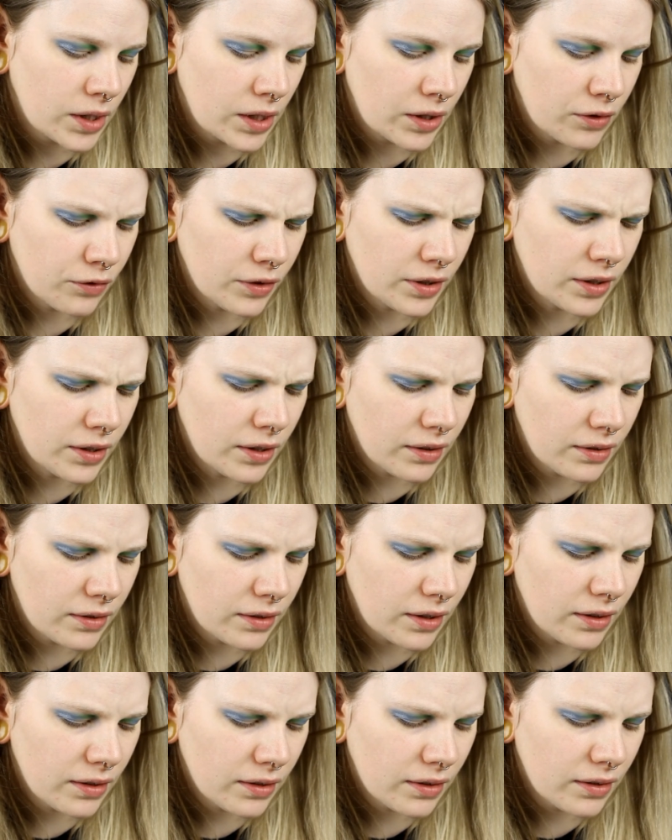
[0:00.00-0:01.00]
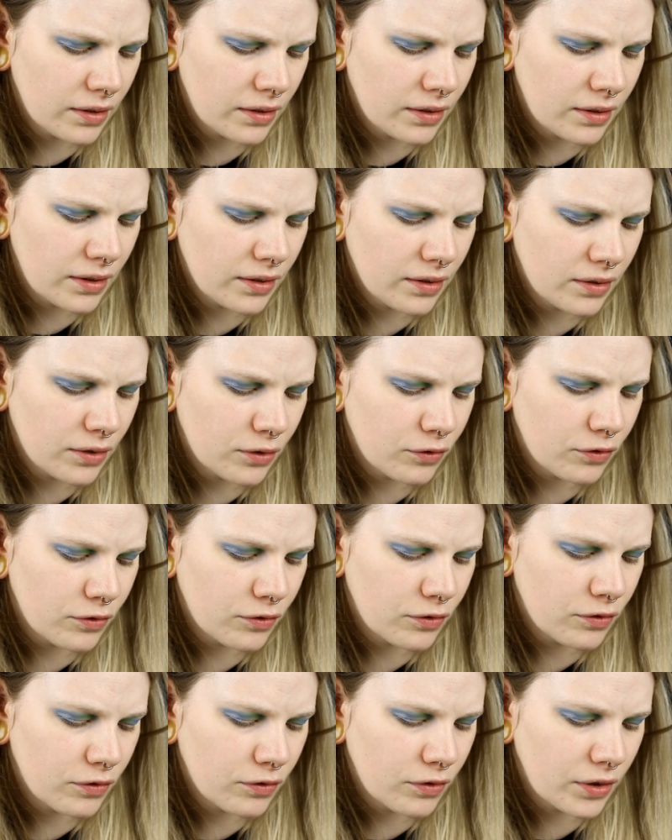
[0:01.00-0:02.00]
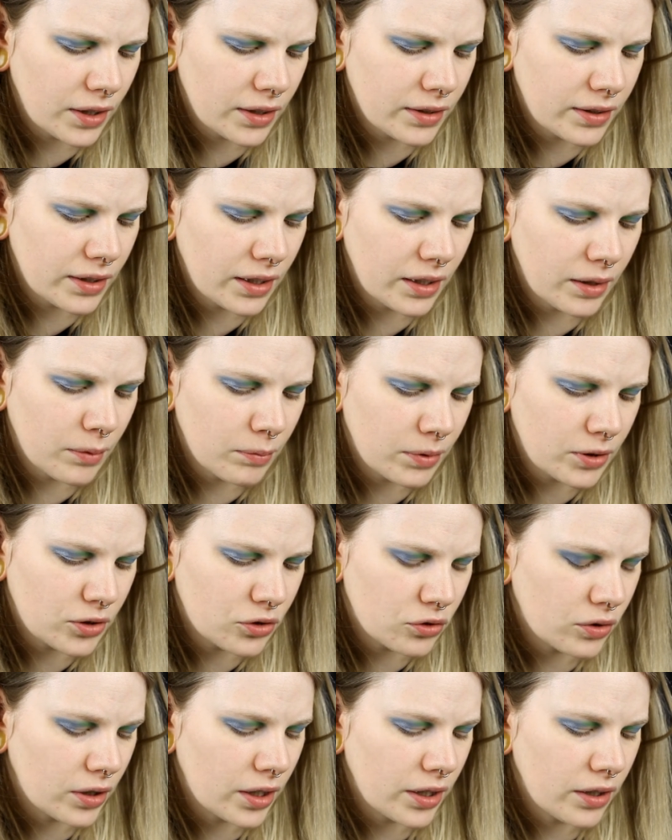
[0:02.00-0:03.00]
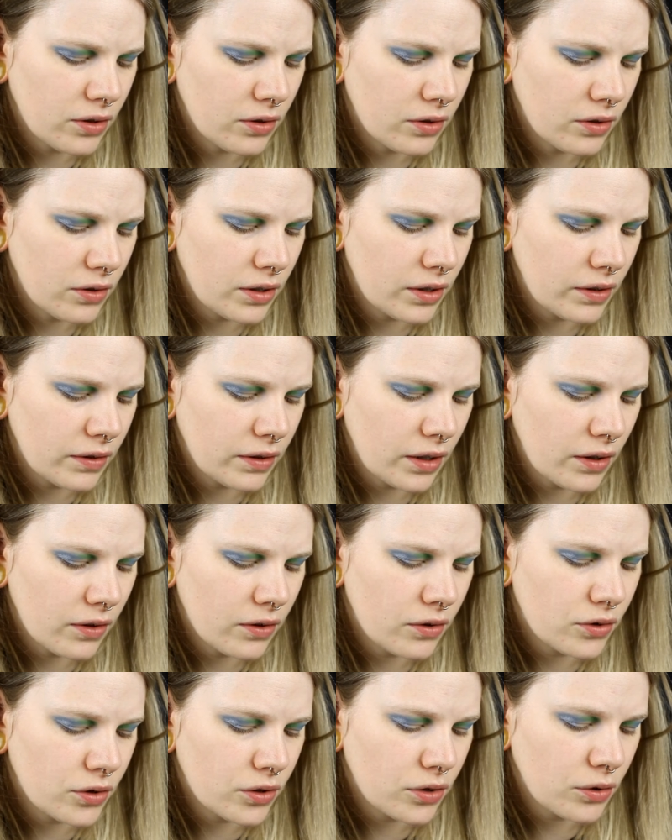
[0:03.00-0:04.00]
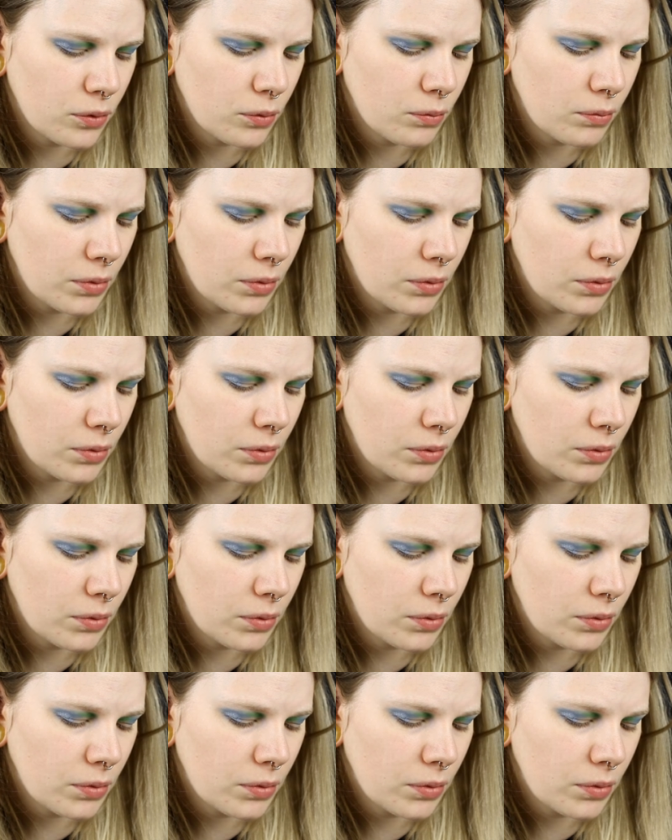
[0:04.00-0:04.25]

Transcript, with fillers: I think that this, this felt a little bit drier than the other two,